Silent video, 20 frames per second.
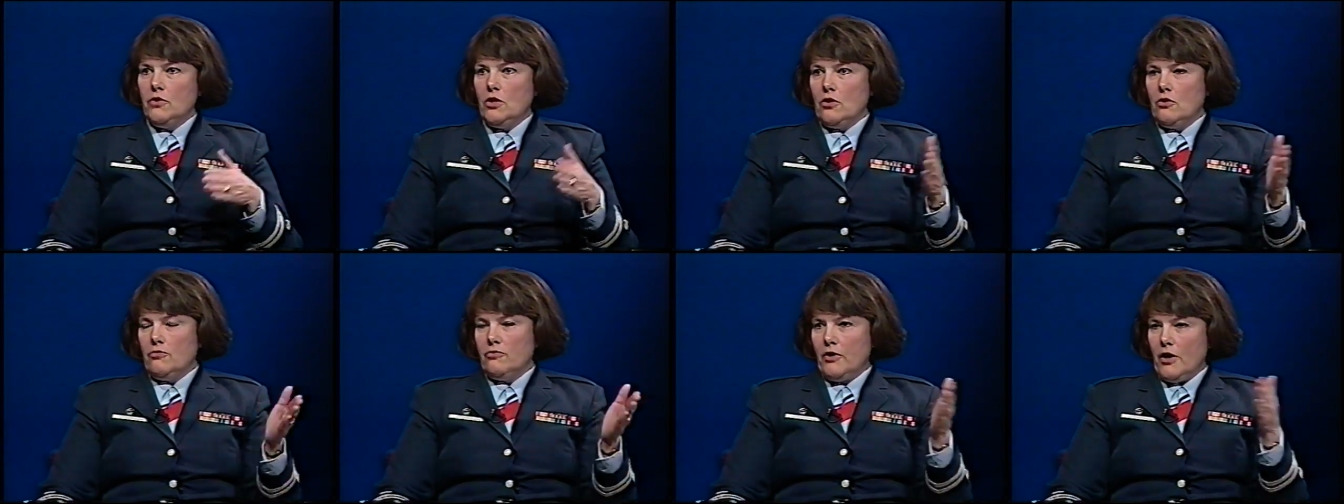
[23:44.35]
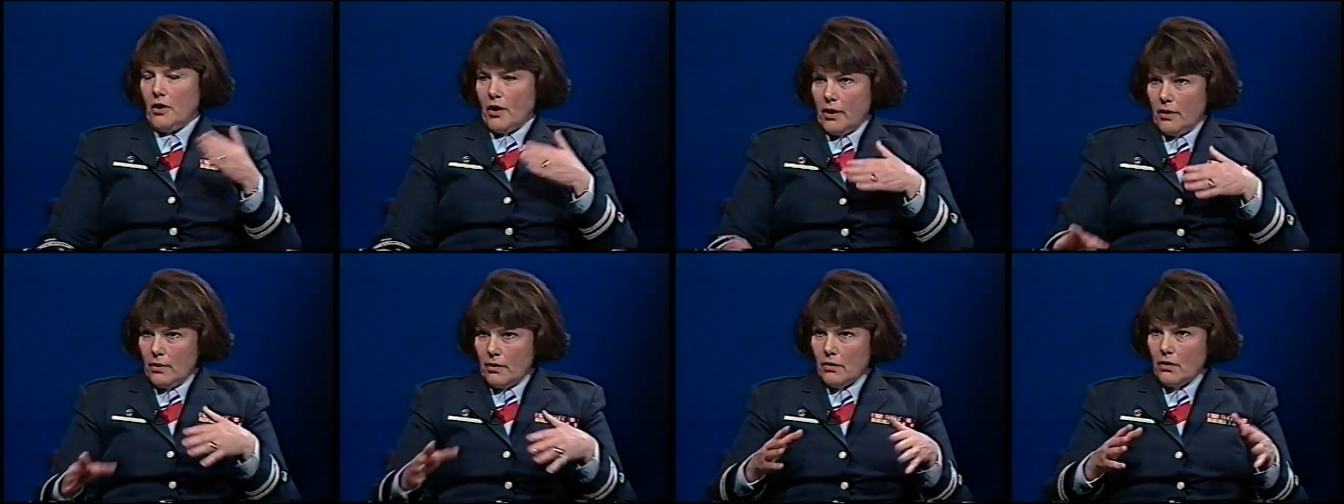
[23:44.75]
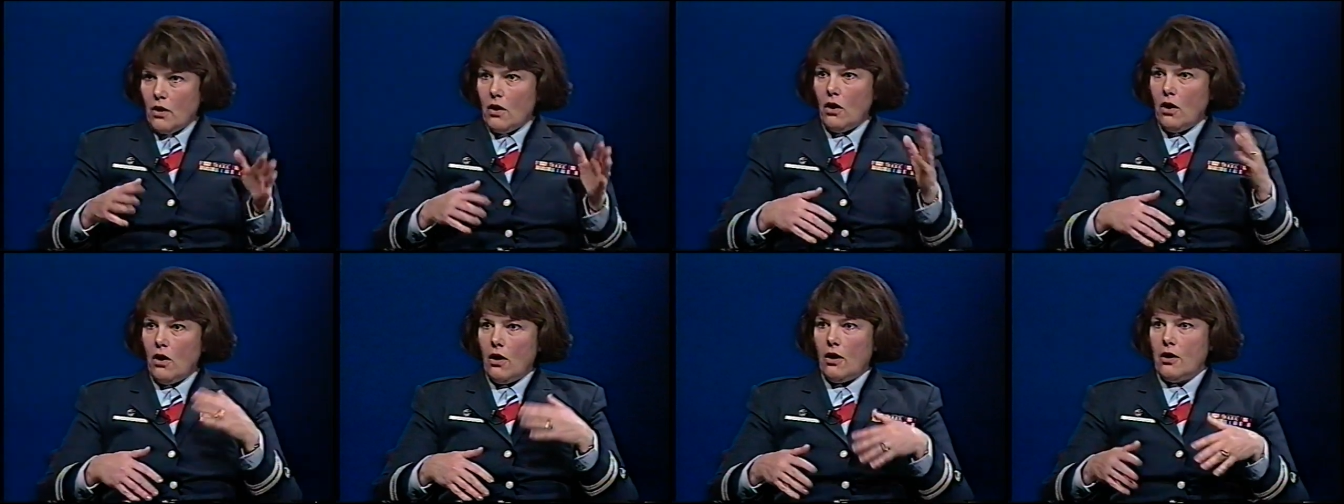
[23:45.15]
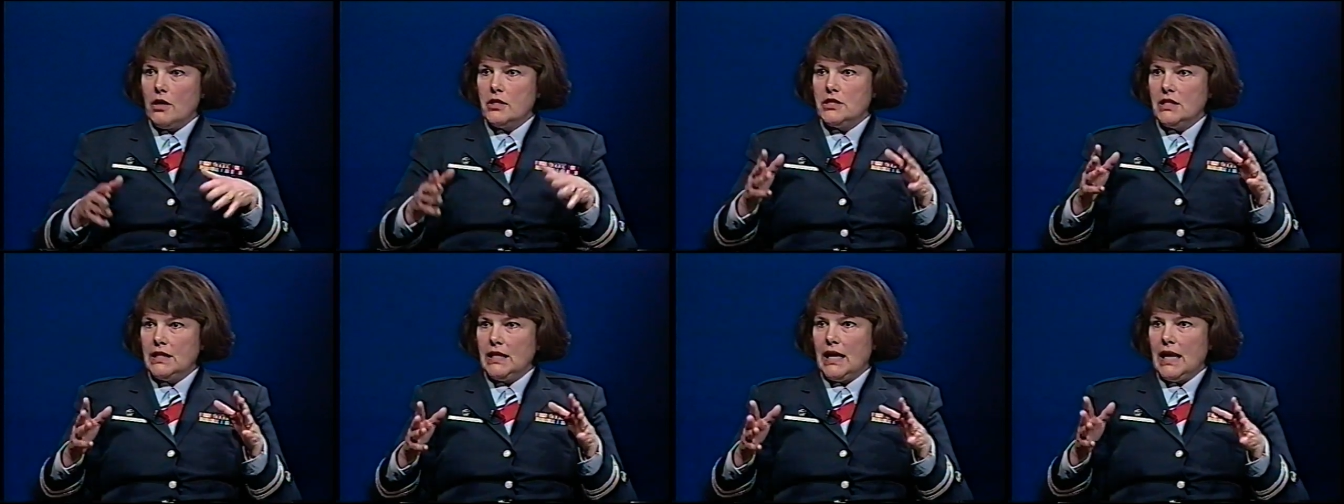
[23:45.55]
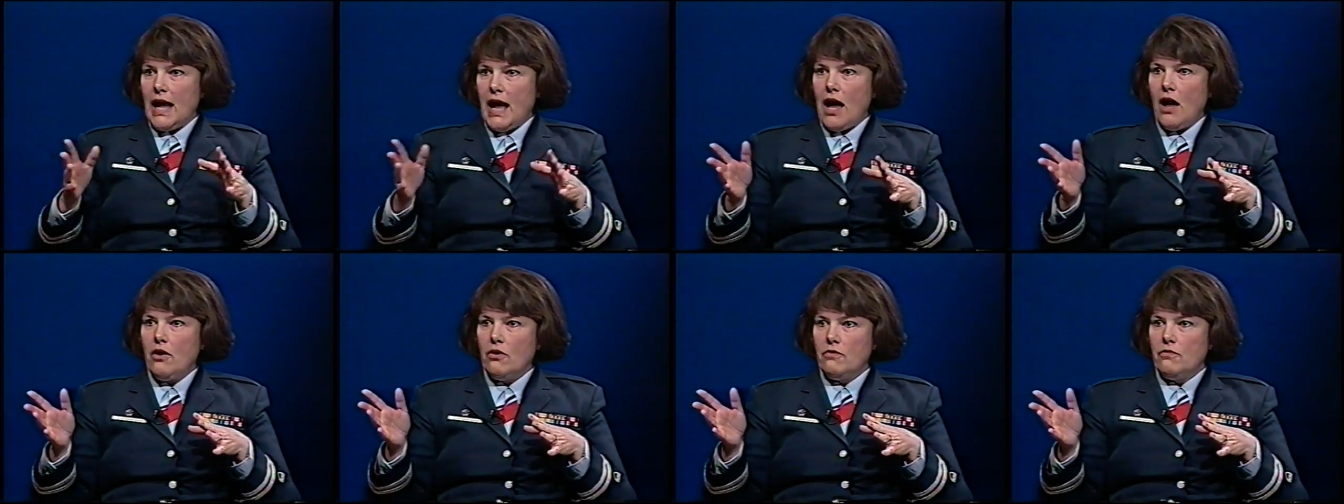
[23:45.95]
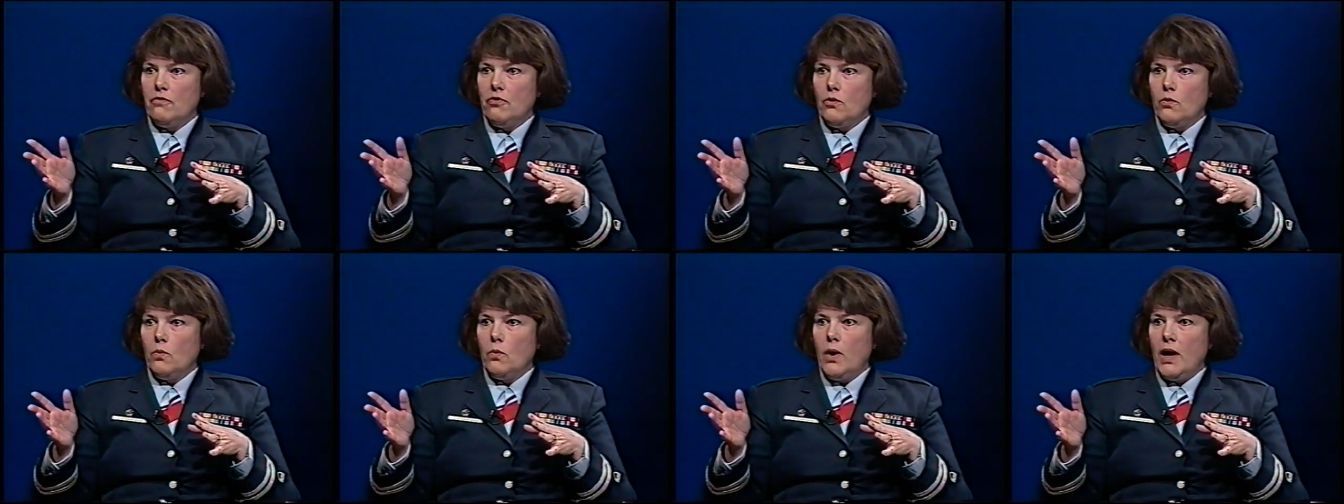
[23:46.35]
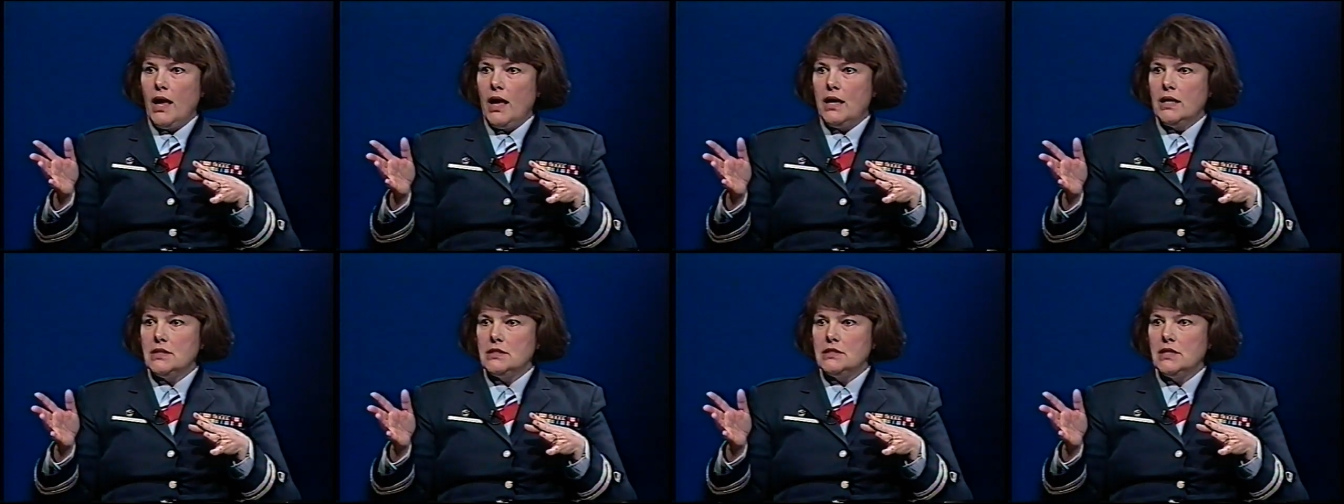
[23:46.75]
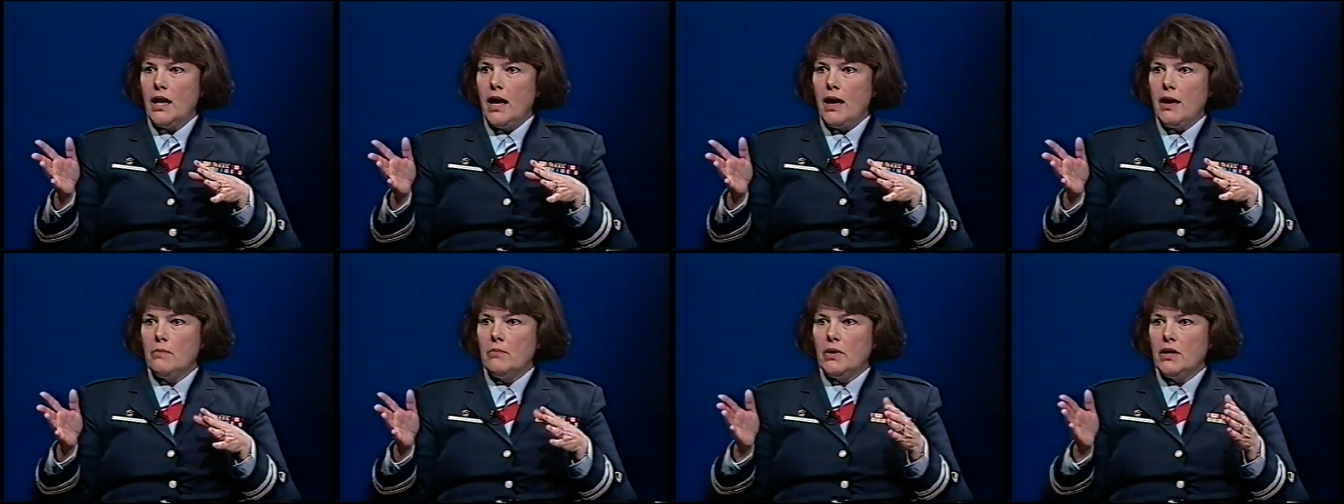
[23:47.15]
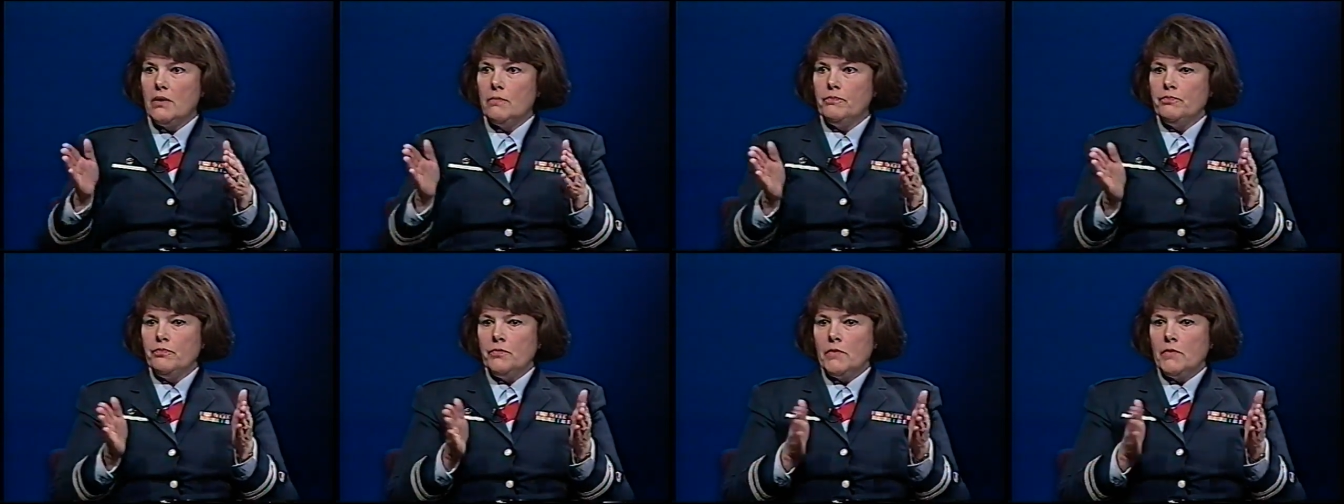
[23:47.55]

you know, very hard to get out of the way in time, but